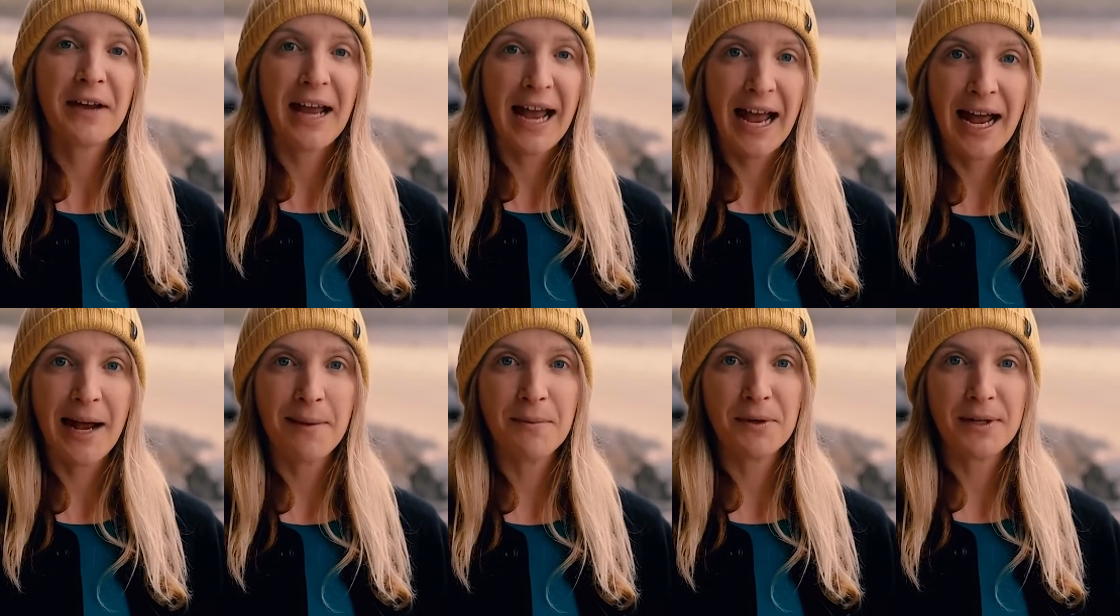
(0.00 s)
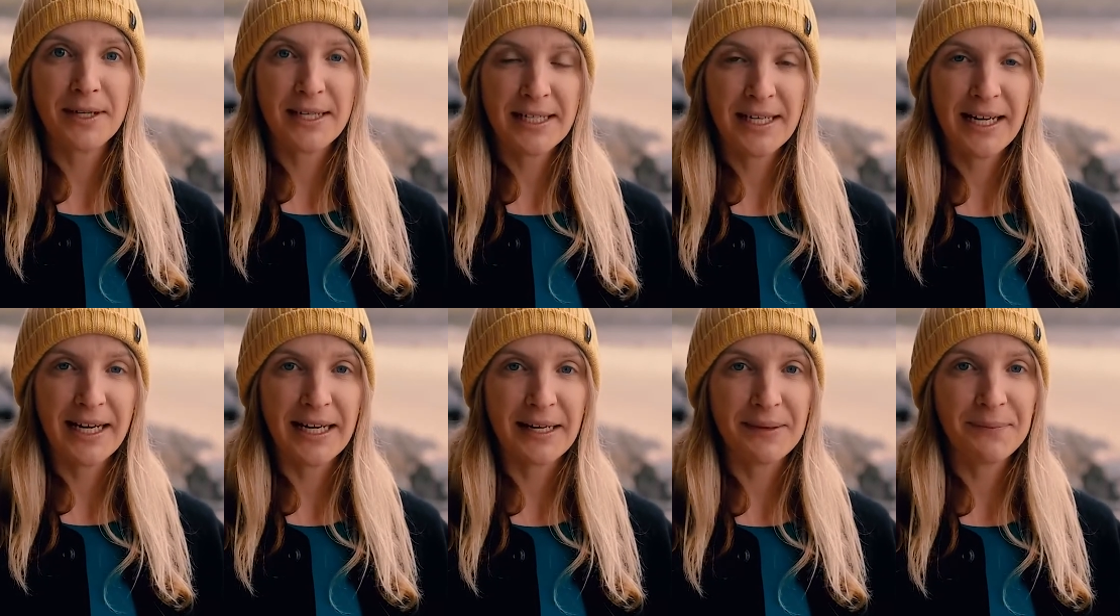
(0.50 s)
calmer
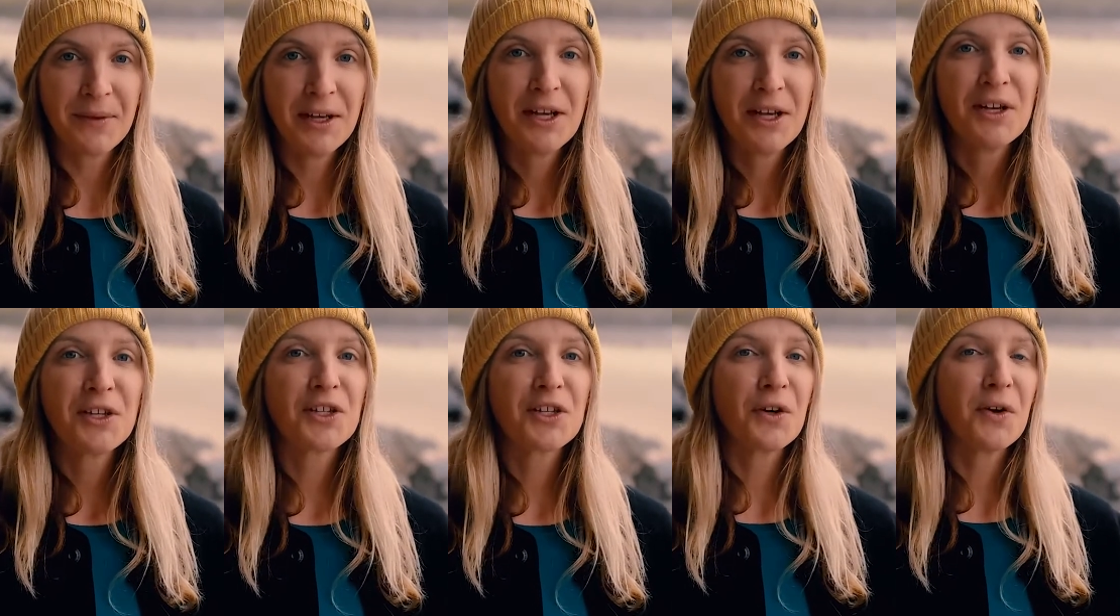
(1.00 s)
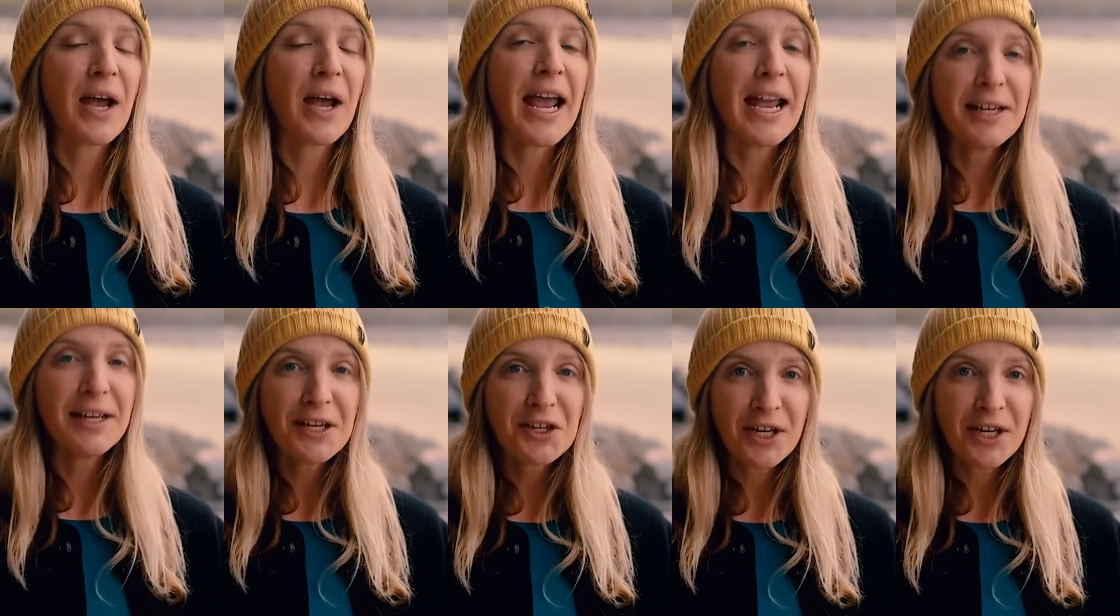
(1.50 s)
state. So
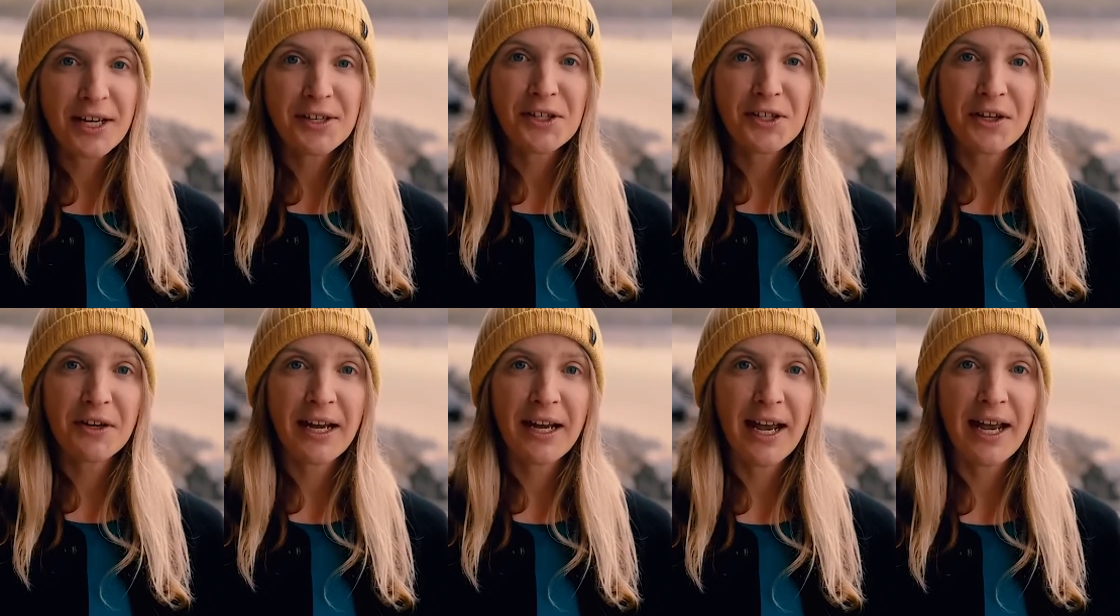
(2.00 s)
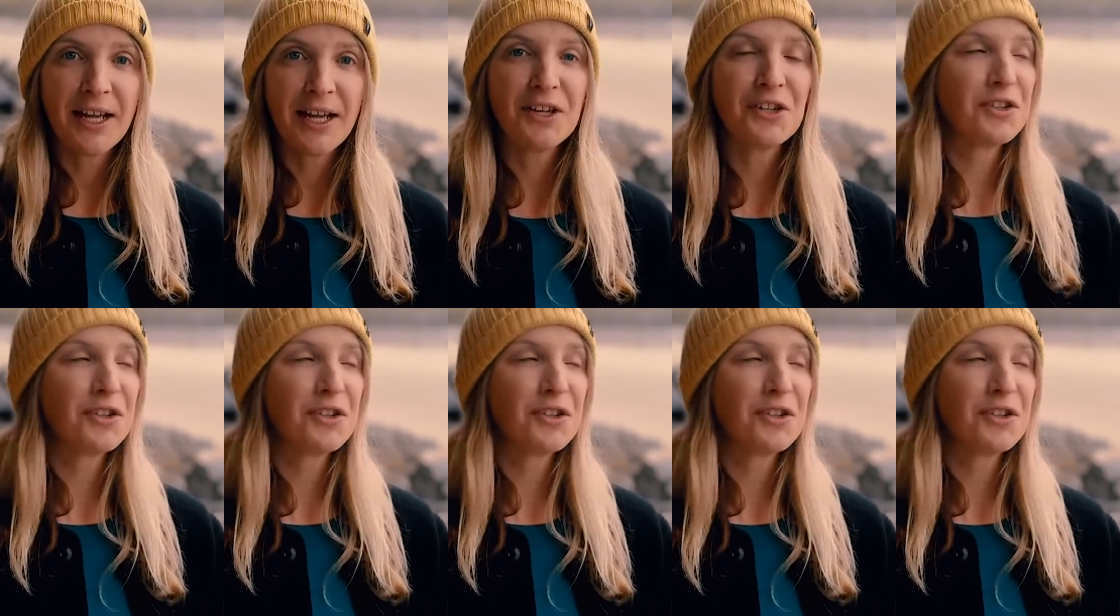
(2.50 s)
any chance you get,